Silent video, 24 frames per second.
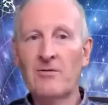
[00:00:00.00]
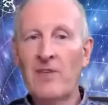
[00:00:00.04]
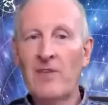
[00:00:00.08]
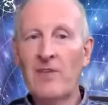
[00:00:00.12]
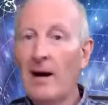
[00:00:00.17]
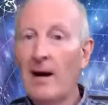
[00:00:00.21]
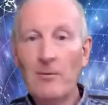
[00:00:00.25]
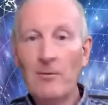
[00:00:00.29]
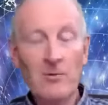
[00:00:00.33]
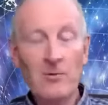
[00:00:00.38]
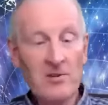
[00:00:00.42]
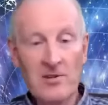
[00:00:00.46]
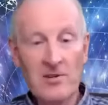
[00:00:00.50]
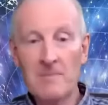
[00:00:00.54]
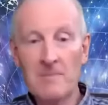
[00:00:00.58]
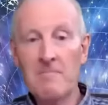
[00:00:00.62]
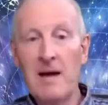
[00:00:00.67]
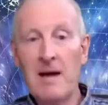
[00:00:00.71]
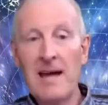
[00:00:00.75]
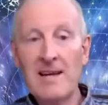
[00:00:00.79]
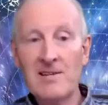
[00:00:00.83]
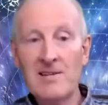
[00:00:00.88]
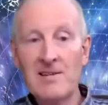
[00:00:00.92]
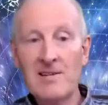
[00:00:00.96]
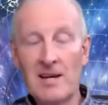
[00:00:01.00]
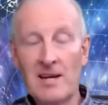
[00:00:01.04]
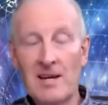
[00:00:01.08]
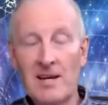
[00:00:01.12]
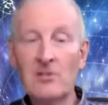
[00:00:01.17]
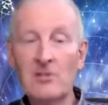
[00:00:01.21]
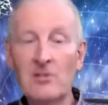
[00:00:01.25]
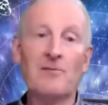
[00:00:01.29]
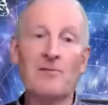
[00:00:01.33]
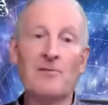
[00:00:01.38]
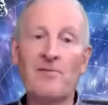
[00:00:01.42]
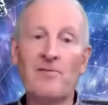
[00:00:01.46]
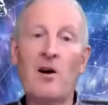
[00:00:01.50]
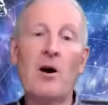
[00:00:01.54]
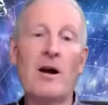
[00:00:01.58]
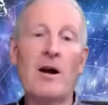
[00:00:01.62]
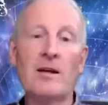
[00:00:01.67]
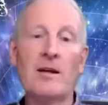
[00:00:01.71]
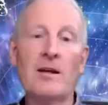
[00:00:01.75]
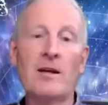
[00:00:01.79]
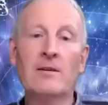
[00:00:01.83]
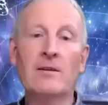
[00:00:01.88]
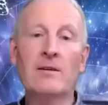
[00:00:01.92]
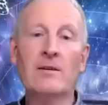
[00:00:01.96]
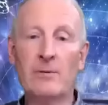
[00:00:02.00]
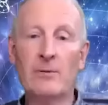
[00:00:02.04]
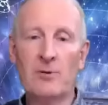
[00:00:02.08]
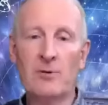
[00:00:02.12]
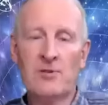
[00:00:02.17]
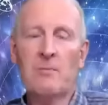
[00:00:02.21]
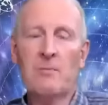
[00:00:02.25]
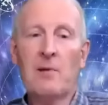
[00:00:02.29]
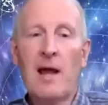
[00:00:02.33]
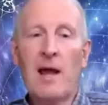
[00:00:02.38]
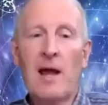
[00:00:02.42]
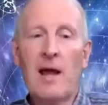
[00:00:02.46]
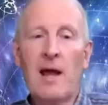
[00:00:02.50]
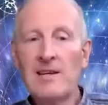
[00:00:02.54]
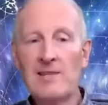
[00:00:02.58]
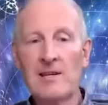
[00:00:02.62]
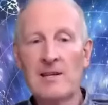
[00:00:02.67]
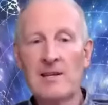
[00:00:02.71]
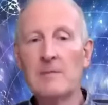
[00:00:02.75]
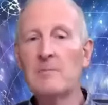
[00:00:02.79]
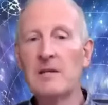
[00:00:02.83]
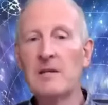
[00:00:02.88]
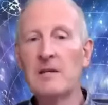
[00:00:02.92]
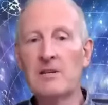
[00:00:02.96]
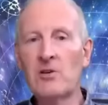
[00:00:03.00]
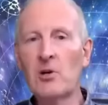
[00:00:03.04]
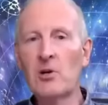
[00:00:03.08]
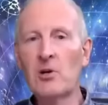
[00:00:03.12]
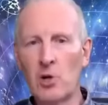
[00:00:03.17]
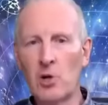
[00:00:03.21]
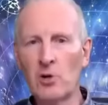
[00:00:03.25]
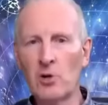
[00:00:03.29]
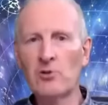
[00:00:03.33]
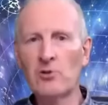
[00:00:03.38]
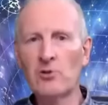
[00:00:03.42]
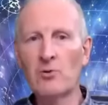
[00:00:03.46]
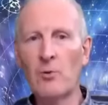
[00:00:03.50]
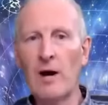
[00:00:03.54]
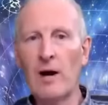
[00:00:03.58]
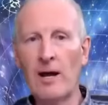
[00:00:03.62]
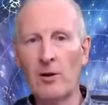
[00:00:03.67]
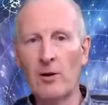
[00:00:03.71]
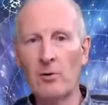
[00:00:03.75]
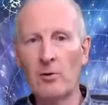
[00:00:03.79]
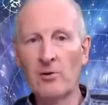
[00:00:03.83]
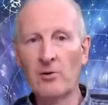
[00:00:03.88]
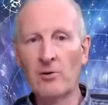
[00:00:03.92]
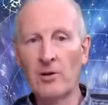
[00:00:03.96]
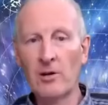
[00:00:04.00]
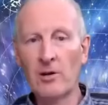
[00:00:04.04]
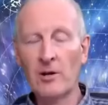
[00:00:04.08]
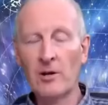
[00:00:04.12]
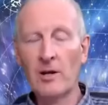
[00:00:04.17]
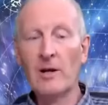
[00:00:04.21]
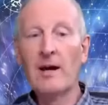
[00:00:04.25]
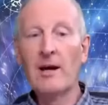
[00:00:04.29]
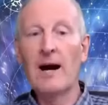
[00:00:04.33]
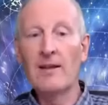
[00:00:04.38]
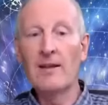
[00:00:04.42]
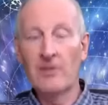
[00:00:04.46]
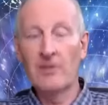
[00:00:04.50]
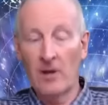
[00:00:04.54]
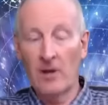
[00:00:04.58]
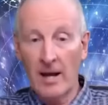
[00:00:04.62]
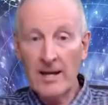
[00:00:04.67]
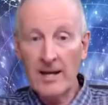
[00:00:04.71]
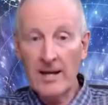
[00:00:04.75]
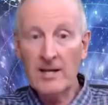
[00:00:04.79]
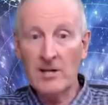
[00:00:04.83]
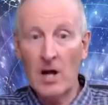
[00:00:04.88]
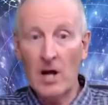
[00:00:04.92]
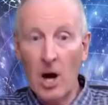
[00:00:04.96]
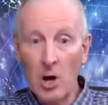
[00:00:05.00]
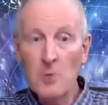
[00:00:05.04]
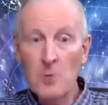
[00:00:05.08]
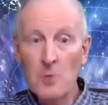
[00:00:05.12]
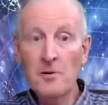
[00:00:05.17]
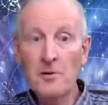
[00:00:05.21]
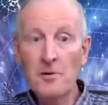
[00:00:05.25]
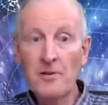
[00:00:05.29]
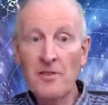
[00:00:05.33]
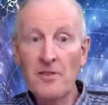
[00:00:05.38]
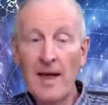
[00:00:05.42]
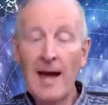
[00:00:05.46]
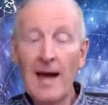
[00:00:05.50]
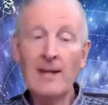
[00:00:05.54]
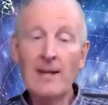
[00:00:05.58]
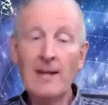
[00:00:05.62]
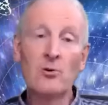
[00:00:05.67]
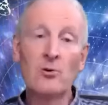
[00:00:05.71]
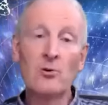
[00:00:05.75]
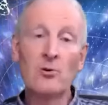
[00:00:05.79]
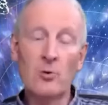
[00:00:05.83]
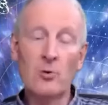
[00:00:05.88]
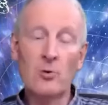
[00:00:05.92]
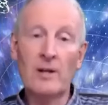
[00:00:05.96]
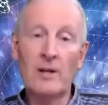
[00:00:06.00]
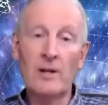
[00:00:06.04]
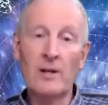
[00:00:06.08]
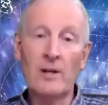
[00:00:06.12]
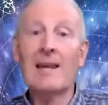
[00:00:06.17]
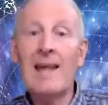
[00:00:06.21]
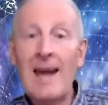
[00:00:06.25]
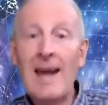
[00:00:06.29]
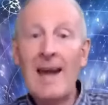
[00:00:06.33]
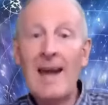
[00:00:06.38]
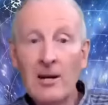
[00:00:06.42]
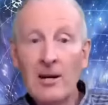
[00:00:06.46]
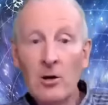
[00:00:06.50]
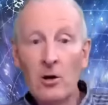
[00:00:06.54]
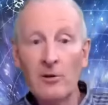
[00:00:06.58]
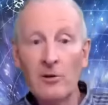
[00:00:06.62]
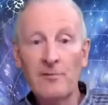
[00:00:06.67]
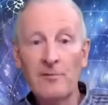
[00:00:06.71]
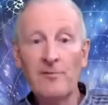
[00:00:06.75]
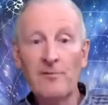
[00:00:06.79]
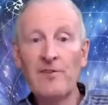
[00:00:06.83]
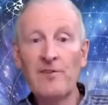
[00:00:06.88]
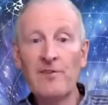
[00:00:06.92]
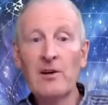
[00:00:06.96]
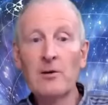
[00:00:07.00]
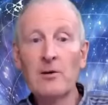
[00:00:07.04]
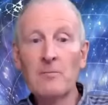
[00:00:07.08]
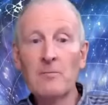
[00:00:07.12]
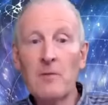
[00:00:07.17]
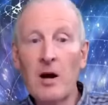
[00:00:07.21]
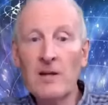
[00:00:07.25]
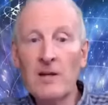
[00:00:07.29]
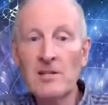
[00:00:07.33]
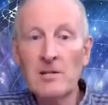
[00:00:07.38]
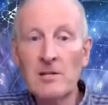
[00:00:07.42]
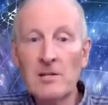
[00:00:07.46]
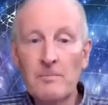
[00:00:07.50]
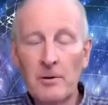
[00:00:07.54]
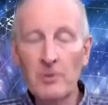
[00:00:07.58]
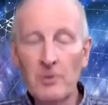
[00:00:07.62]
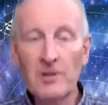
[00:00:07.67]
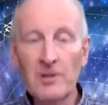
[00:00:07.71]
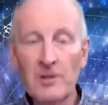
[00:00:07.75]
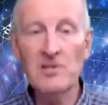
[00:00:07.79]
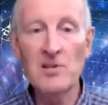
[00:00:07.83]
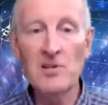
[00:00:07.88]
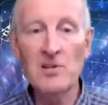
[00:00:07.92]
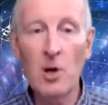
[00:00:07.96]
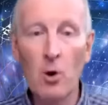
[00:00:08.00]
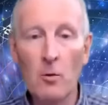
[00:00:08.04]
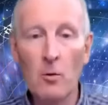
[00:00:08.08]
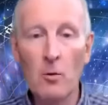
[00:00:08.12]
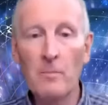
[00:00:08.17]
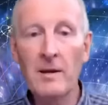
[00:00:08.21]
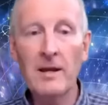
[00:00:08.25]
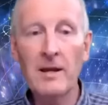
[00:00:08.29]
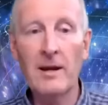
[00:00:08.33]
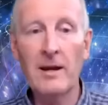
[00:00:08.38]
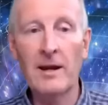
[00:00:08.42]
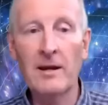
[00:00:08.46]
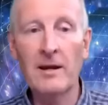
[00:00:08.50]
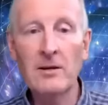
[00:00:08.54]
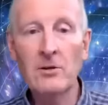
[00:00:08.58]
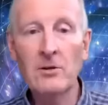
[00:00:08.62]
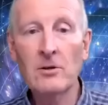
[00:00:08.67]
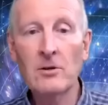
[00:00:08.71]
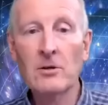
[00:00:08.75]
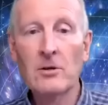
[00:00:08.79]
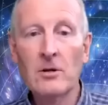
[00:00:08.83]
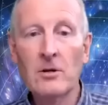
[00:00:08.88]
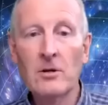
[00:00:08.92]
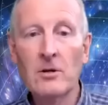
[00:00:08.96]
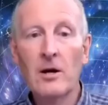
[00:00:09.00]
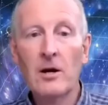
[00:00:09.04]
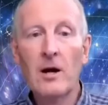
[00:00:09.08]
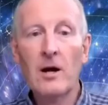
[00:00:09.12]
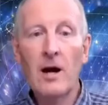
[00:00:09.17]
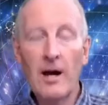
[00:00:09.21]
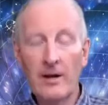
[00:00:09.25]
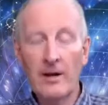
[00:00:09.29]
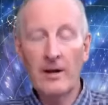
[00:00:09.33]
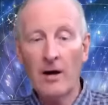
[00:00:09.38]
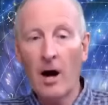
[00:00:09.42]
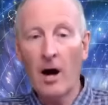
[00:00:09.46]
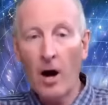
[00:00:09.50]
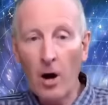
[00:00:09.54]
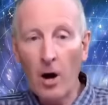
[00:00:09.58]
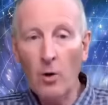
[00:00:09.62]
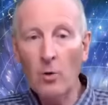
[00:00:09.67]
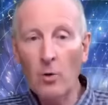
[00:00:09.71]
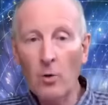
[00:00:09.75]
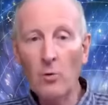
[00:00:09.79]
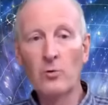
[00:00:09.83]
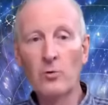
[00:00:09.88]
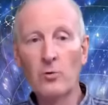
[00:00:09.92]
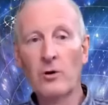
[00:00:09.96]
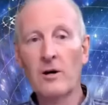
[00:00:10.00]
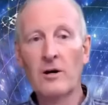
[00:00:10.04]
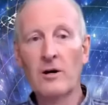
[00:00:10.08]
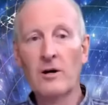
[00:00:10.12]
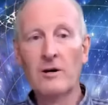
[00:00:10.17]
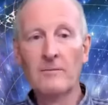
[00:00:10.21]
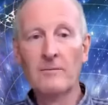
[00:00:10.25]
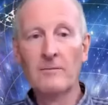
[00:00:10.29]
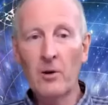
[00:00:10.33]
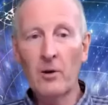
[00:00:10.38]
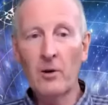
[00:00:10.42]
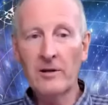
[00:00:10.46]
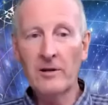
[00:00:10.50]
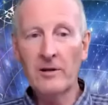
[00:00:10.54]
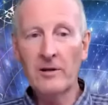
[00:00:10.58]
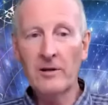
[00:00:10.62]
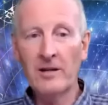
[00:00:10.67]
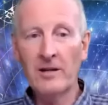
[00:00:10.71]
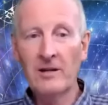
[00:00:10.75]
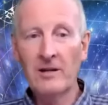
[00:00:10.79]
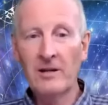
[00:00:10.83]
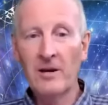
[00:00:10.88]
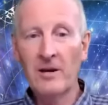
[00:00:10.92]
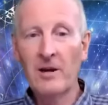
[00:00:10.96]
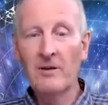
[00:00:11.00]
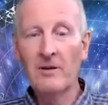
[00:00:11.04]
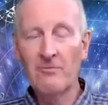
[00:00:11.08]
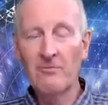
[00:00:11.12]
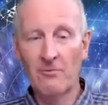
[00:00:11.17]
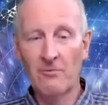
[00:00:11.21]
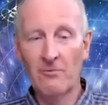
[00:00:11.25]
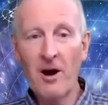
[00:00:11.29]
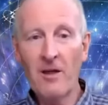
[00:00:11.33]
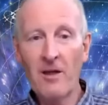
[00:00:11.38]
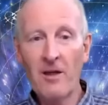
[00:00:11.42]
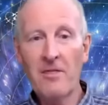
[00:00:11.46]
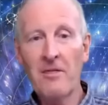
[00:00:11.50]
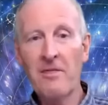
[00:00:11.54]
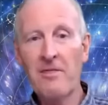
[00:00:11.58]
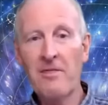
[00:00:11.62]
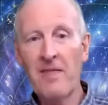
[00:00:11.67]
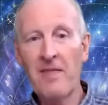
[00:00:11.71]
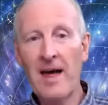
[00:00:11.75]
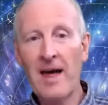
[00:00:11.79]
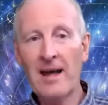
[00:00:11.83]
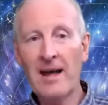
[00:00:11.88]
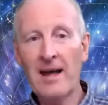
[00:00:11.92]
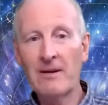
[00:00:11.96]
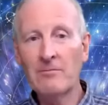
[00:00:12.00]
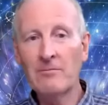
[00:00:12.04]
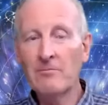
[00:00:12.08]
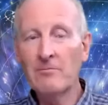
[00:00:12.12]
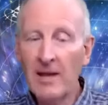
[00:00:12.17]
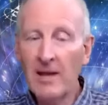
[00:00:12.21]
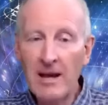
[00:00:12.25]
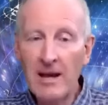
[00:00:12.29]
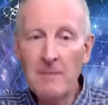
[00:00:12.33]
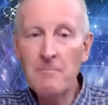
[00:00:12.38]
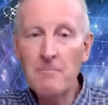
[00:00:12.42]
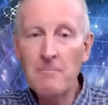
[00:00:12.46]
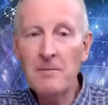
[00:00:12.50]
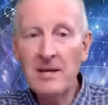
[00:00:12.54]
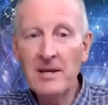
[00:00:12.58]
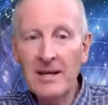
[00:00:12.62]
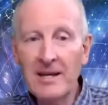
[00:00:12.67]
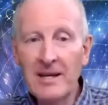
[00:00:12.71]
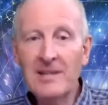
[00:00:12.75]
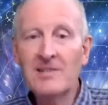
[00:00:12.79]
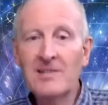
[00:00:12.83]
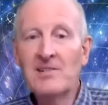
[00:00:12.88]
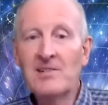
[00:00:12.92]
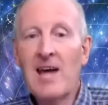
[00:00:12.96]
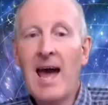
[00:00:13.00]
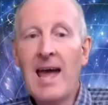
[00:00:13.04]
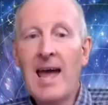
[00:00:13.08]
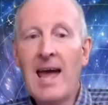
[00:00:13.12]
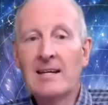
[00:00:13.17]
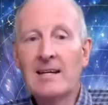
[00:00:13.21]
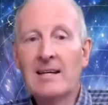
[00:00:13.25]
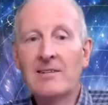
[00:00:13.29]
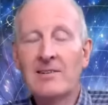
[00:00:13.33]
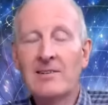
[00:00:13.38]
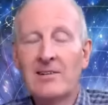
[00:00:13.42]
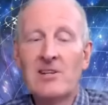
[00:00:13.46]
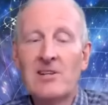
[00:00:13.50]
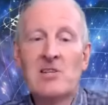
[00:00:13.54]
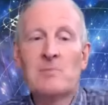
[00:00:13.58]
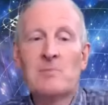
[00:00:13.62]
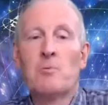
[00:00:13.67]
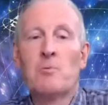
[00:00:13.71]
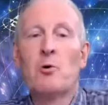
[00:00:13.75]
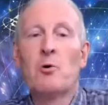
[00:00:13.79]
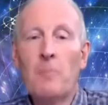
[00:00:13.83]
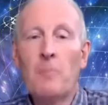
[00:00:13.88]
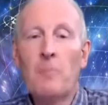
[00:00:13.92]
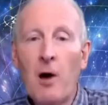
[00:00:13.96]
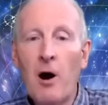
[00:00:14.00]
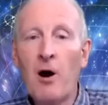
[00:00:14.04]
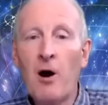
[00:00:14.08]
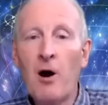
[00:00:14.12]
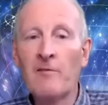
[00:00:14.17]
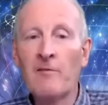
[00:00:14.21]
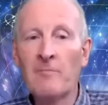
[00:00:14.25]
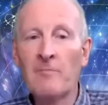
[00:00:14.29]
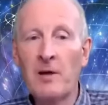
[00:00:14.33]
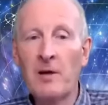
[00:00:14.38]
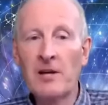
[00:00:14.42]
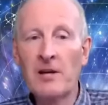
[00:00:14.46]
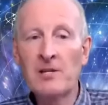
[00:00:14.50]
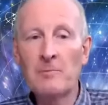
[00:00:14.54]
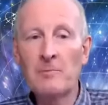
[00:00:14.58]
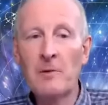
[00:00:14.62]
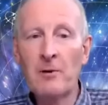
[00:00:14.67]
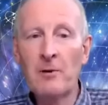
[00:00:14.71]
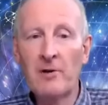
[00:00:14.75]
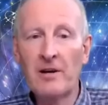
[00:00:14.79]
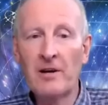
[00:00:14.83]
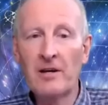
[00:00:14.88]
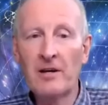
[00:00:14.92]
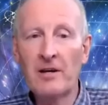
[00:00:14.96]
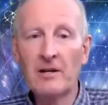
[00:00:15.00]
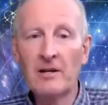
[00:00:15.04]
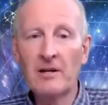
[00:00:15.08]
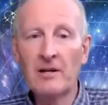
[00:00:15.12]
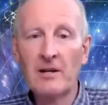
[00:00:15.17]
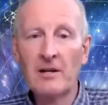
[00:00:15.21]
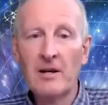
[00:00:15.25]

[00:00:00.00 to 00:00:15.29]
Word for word: that was amazing to find that there was a place in me that God dwelled and that I could open that door and let God fill my spirit, soul, being, and whole body rather than Him being contained in a small part of my spirit.